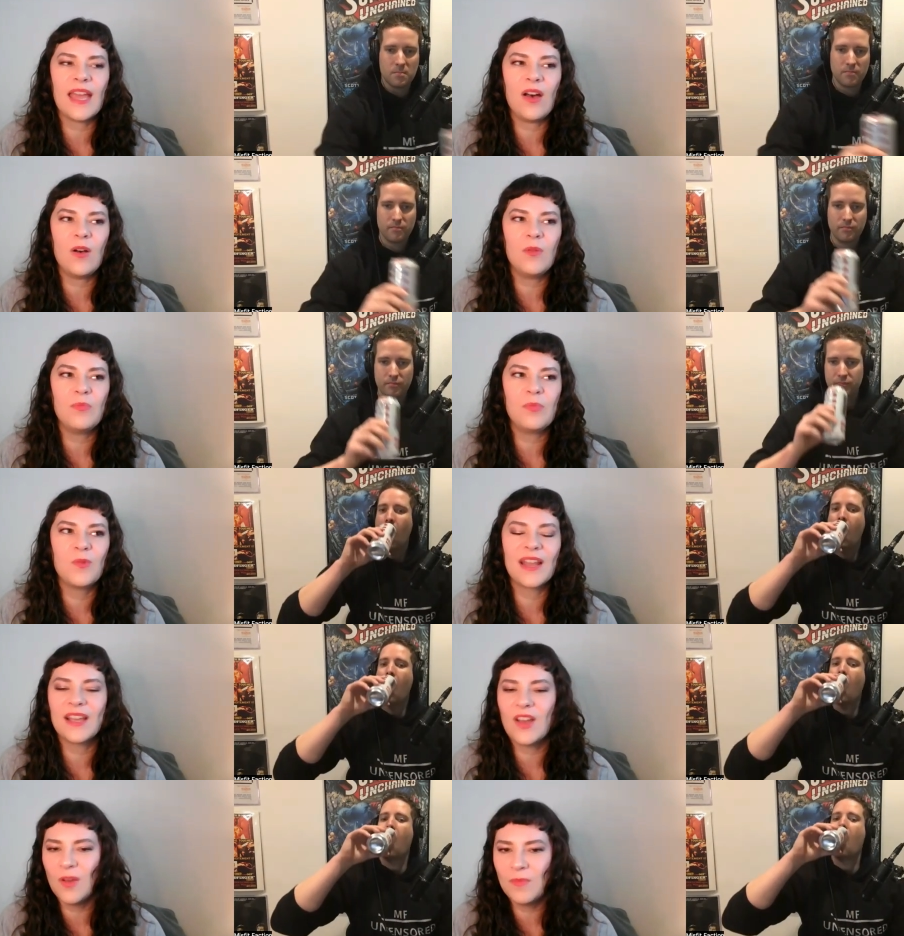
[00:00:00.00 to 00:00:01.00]
Speaker 1: help what
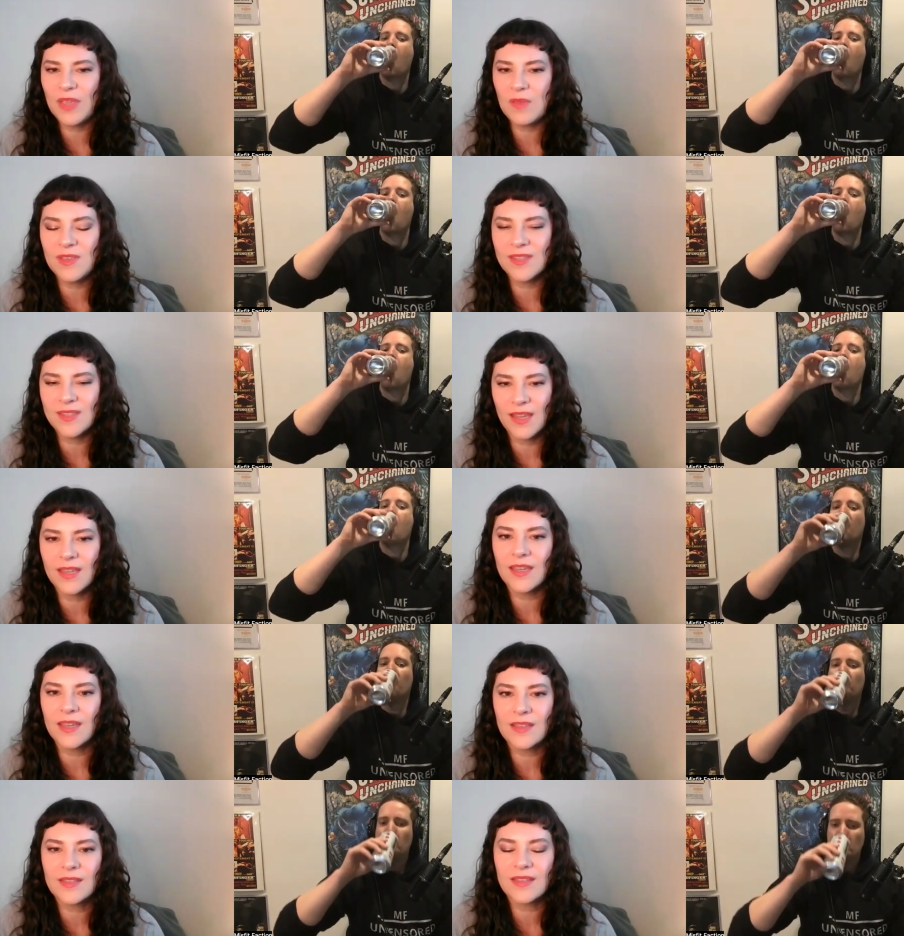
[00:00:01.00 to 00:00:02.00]
I call baby
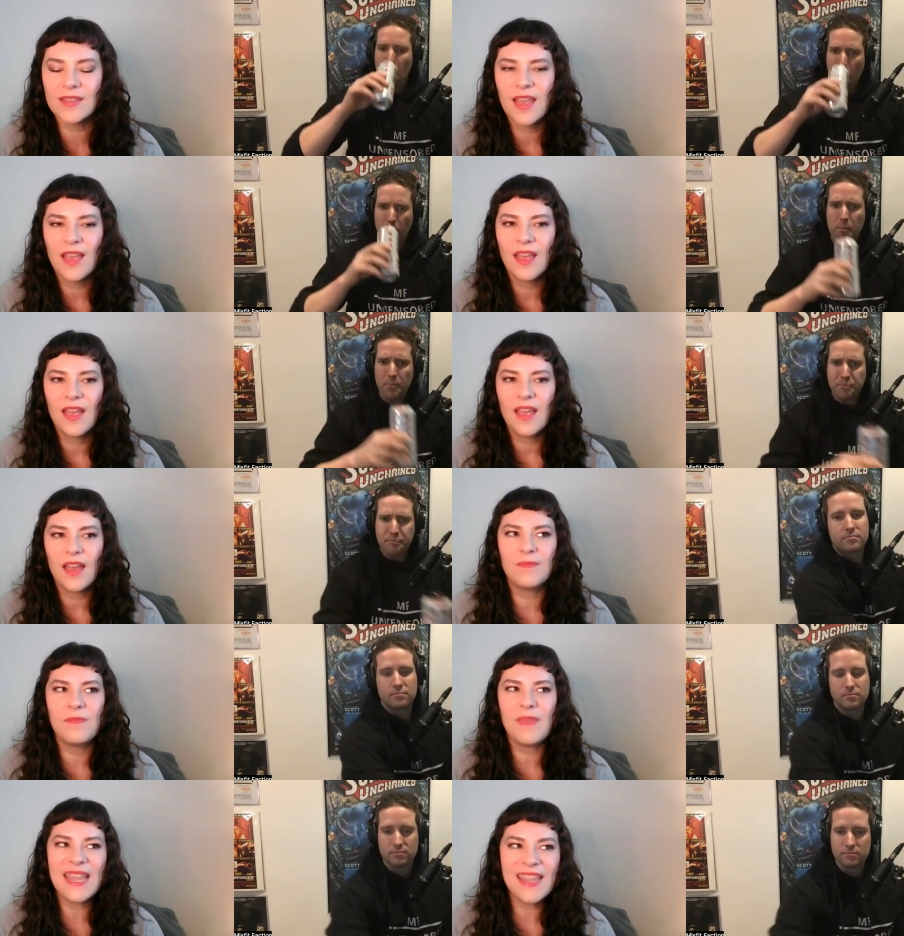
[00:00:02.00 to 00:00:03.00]
psychics
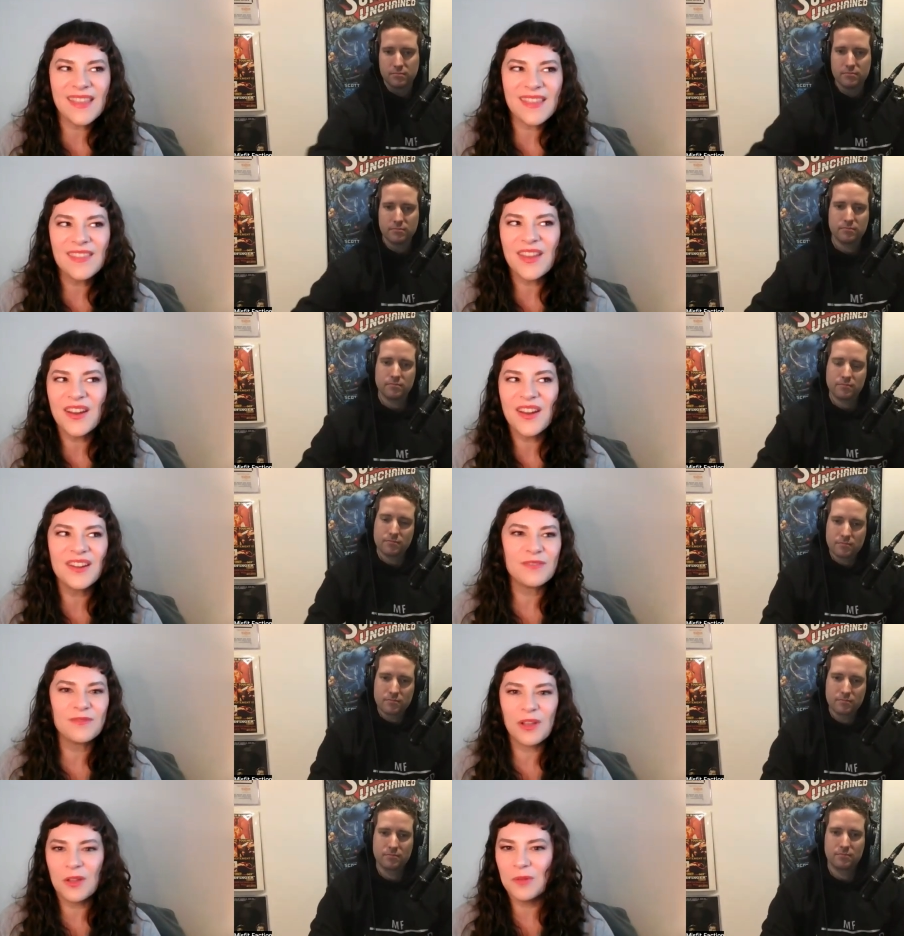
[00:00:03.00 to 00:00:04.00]
make their
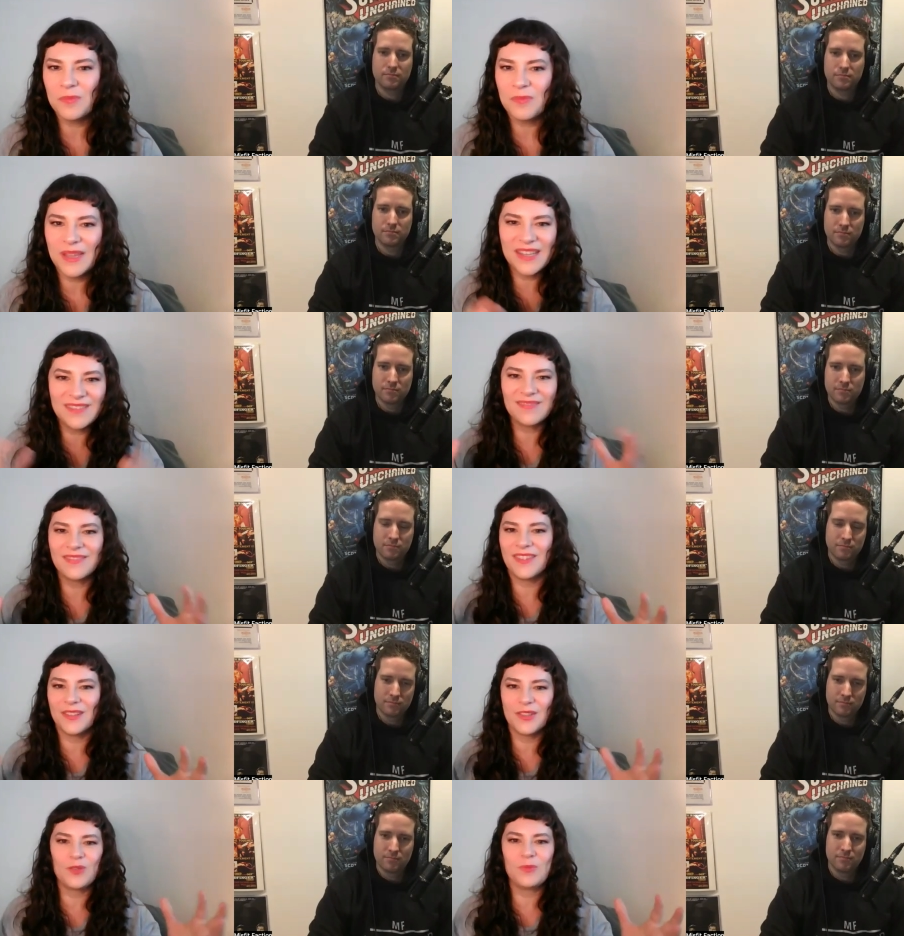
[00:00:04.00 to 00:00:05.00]
development
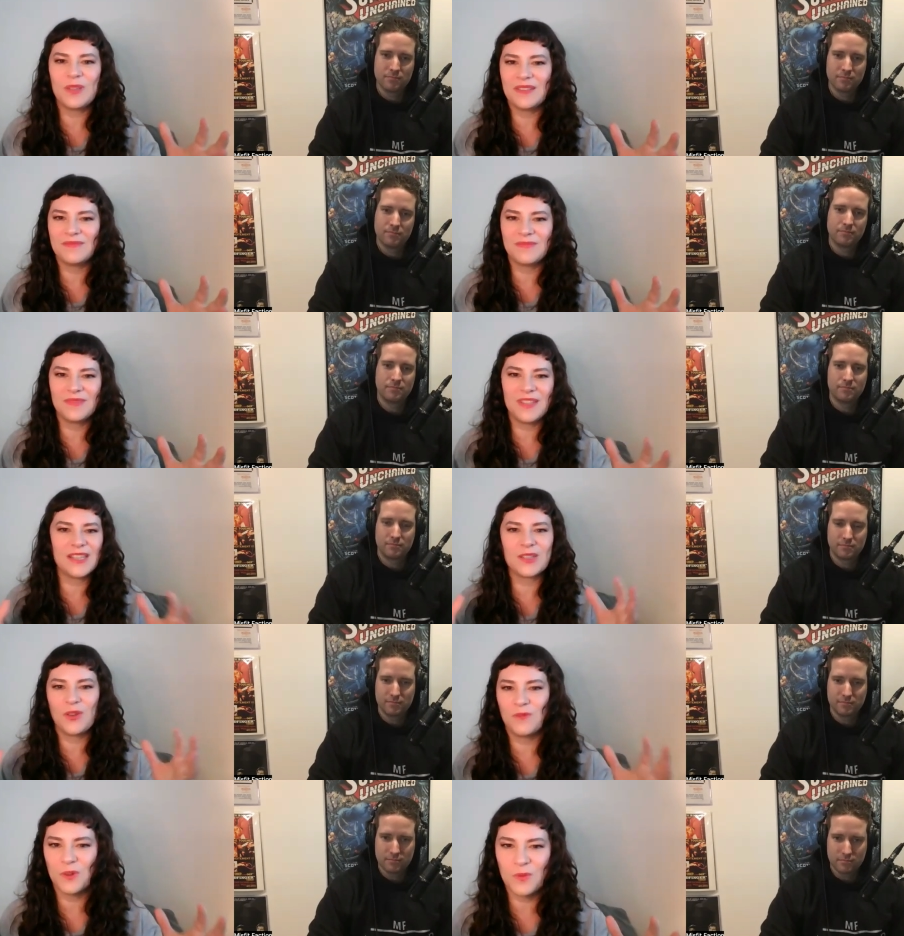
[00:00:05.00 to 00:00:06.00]
a little bit less
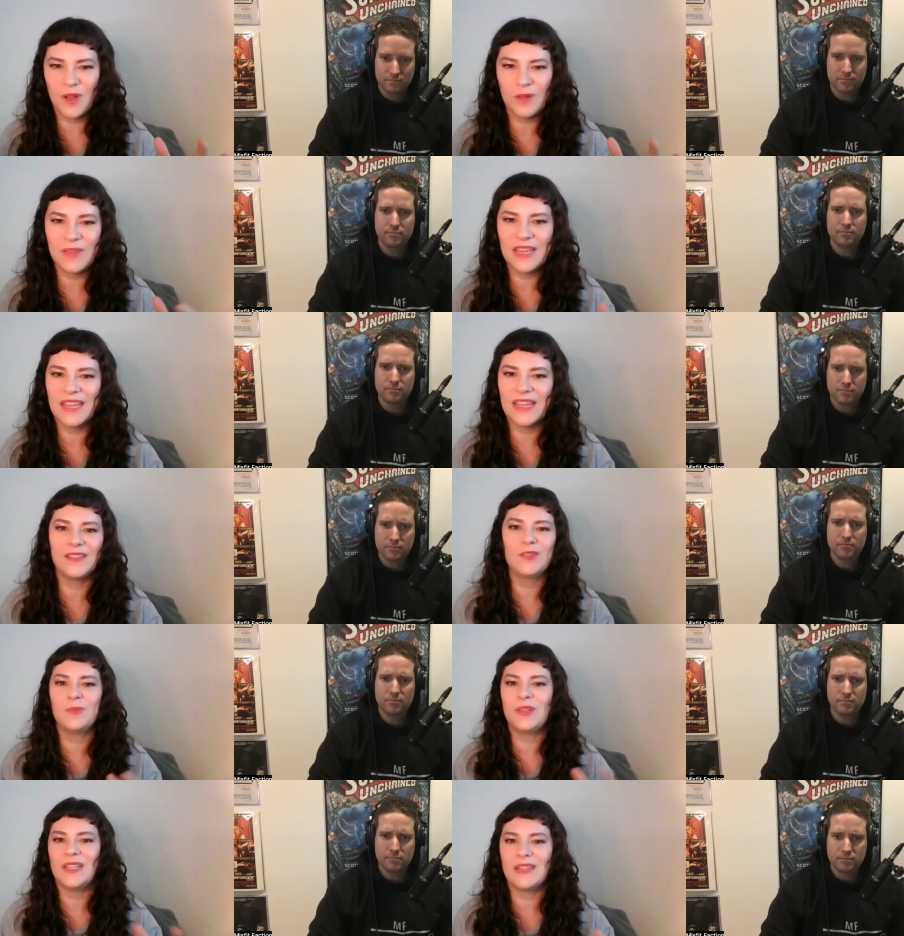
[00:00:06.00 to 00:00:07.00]
overwhelming and a
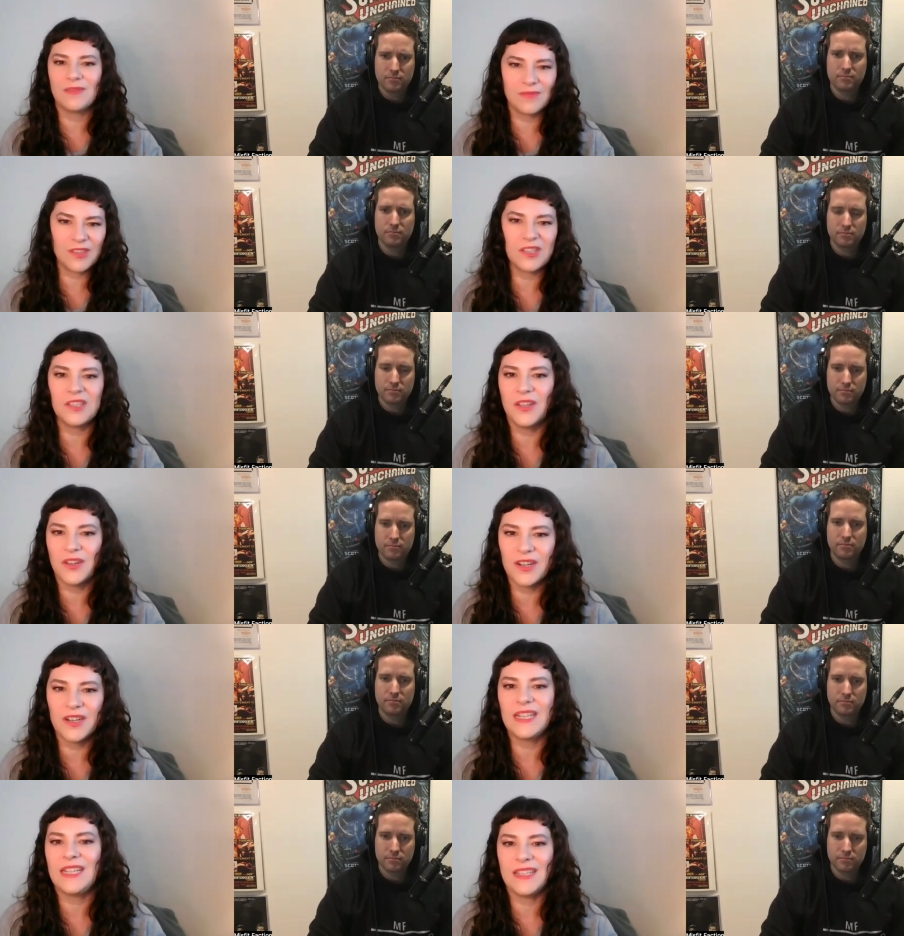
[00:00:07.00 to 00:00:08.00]
little bit clearer
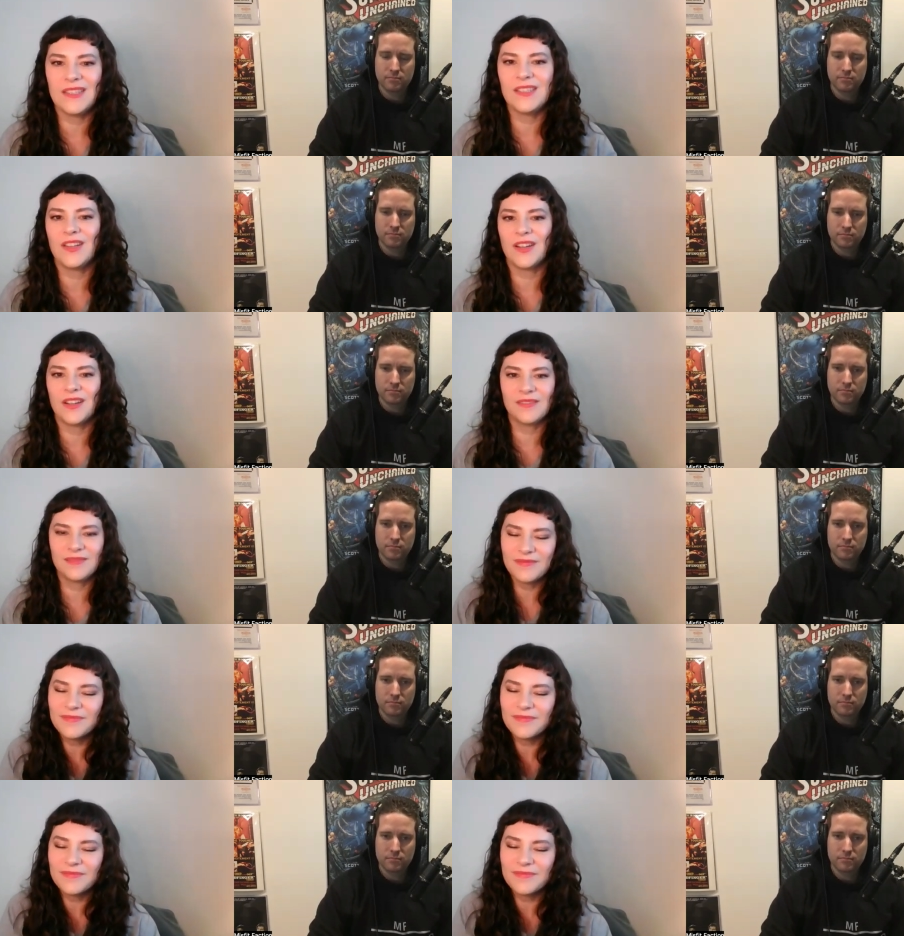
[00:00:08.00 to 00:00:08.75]
and easier.